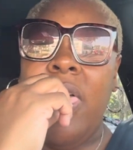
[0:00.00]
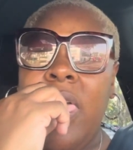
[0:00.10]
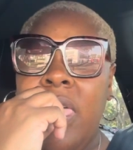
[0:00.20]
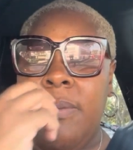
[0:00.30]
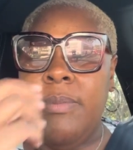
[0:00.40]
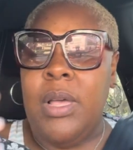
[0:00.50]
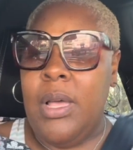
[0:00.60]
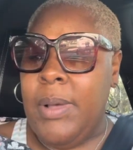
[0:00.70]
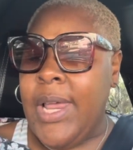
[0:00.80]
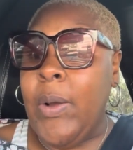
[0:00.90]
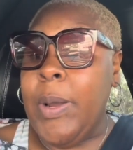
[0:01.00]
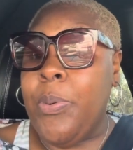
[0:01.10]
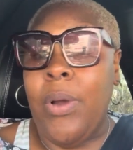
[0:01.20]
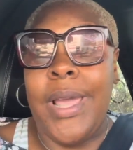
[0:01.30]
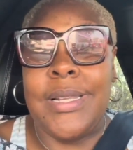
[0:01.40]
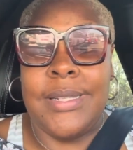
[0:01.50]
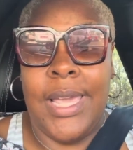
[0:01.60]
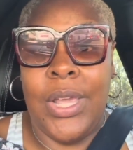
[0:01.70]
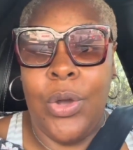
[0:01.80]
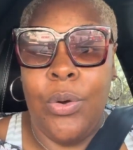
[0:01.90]
um, um, allowing pride to
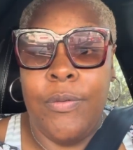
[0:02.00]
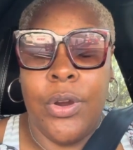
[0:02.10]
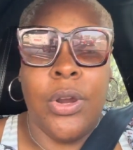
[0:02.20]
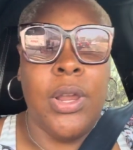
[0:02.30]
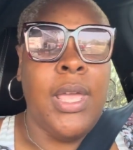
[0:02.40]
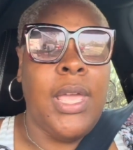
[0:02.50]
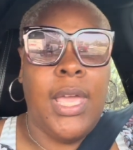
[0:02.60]
take over.